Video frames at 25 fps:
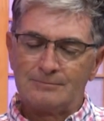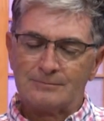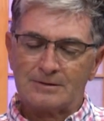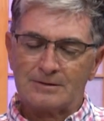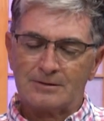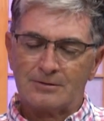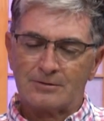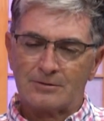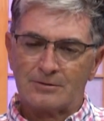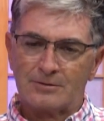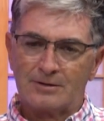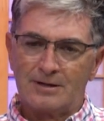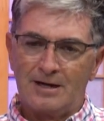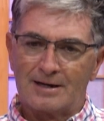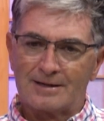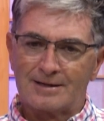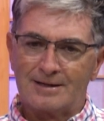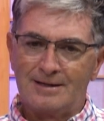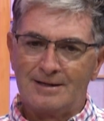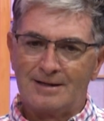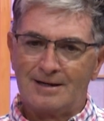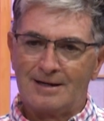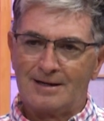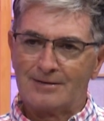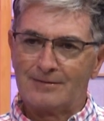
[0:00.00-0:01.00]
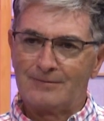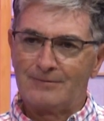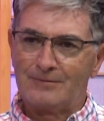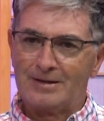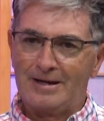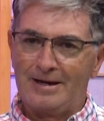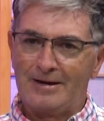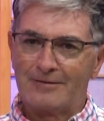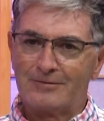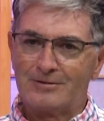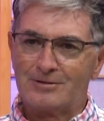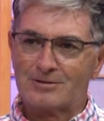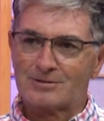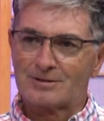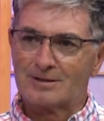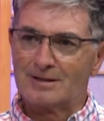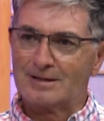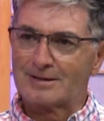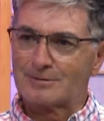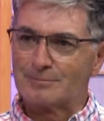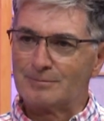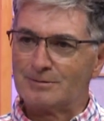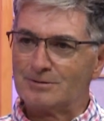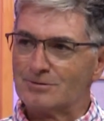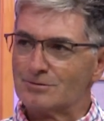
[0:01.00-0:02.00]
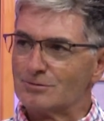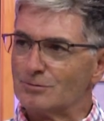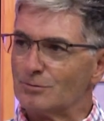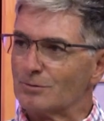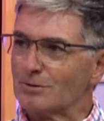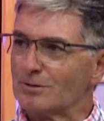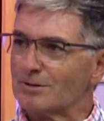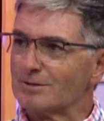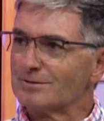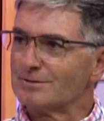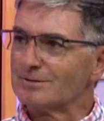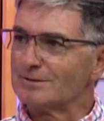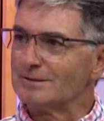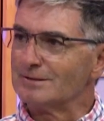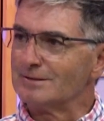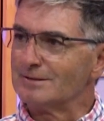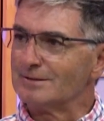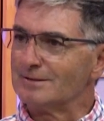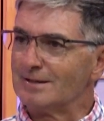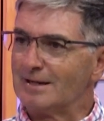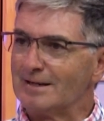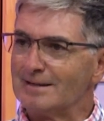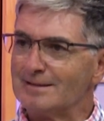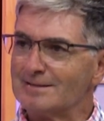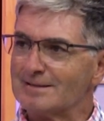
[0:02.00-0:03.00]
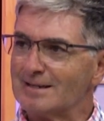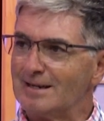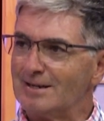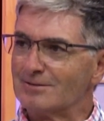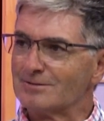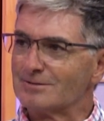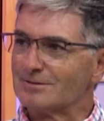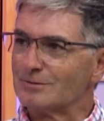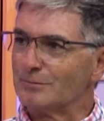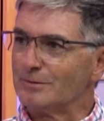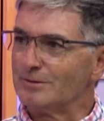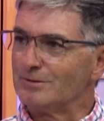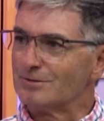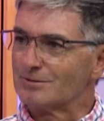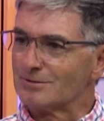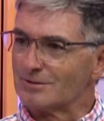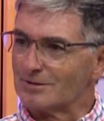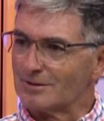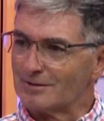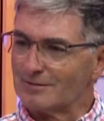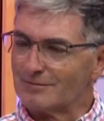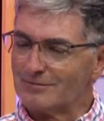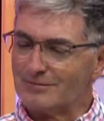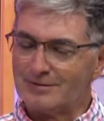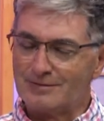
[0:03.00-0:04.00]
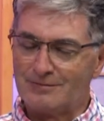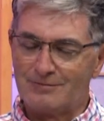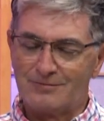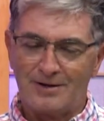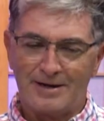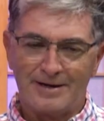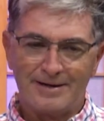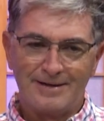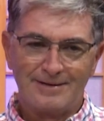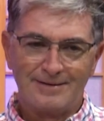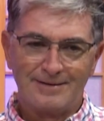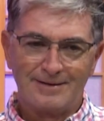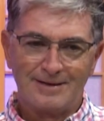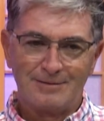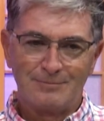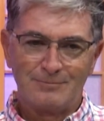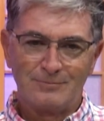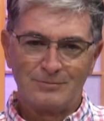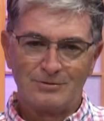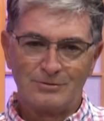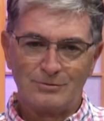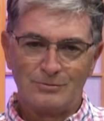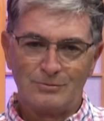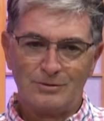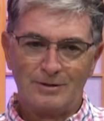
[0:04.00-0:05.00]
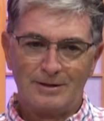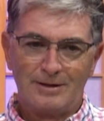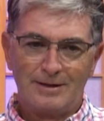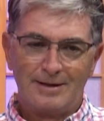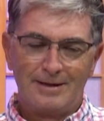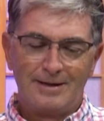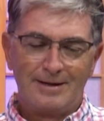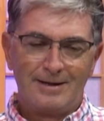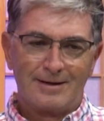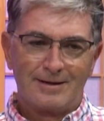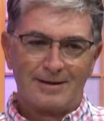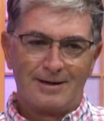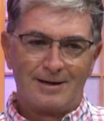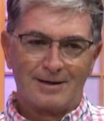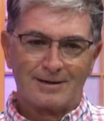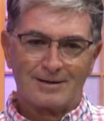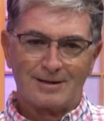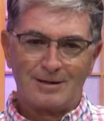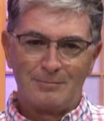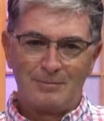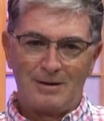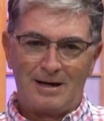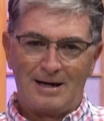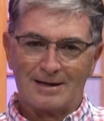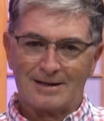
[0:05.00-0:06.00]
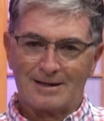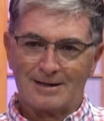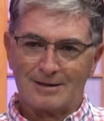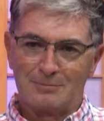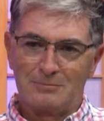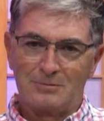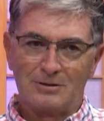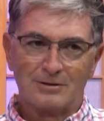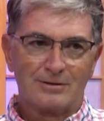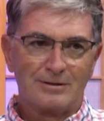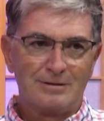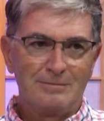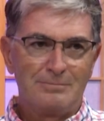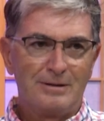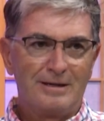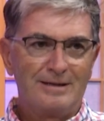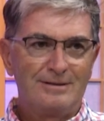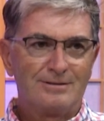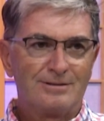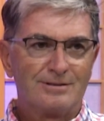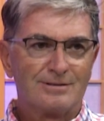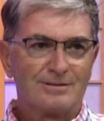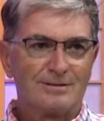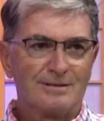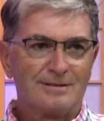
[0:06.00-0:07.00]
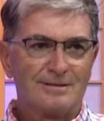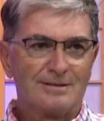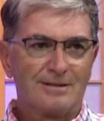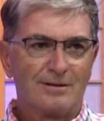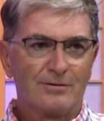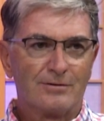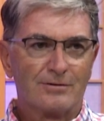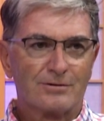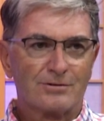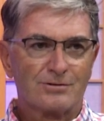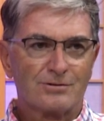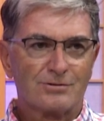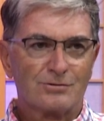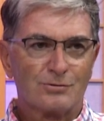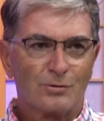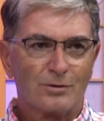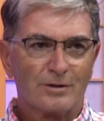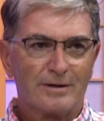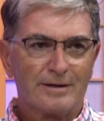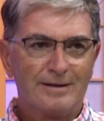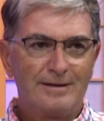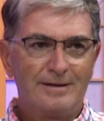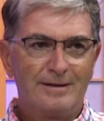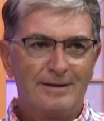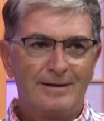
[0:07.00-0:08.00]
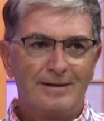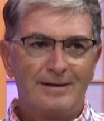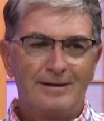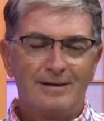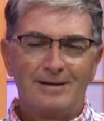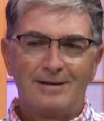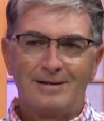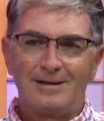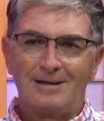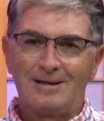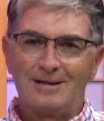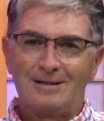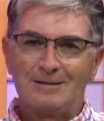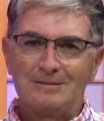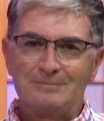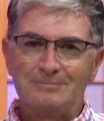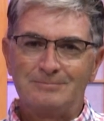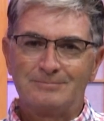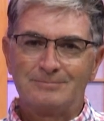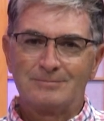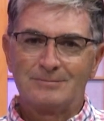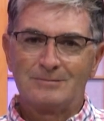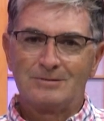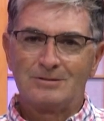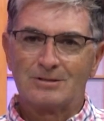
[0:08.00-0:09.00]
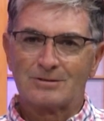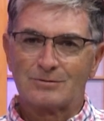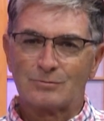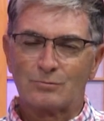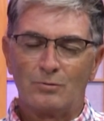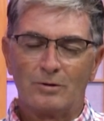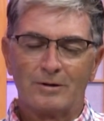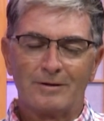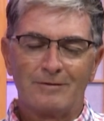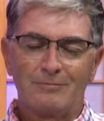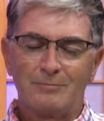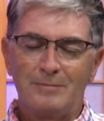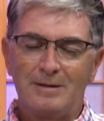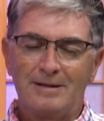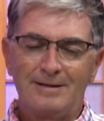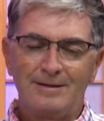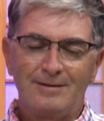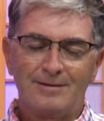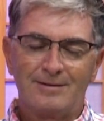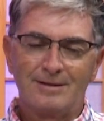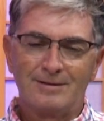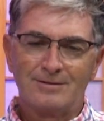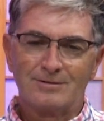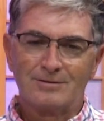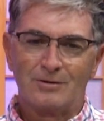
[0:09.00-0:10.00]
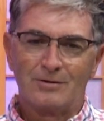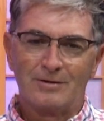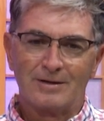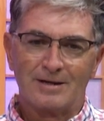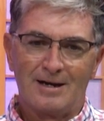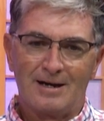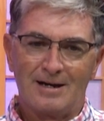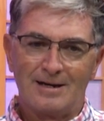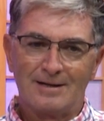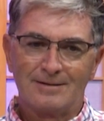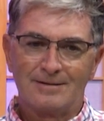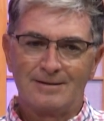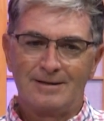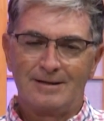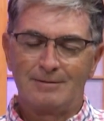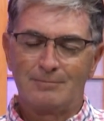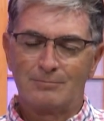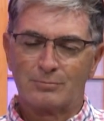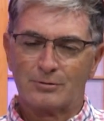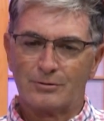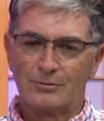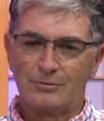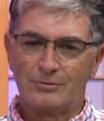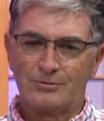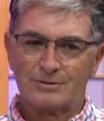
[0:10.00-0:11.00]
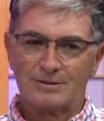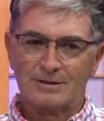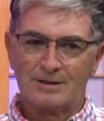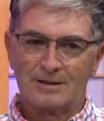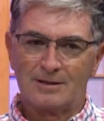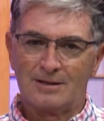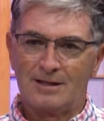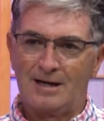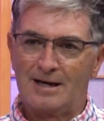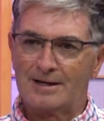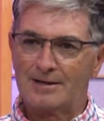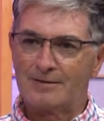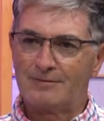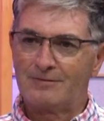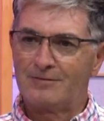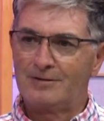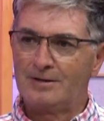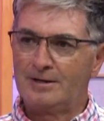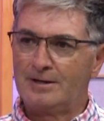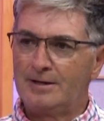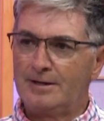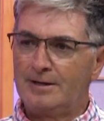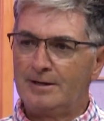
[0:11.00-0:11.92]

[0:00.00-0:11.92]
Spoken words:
They're knocking on every selectman's doors in the nine towns that we mm-hmm. serve, inviting them to come on a monthly basis and tell their story. Just one of many things going on, and producing a lot of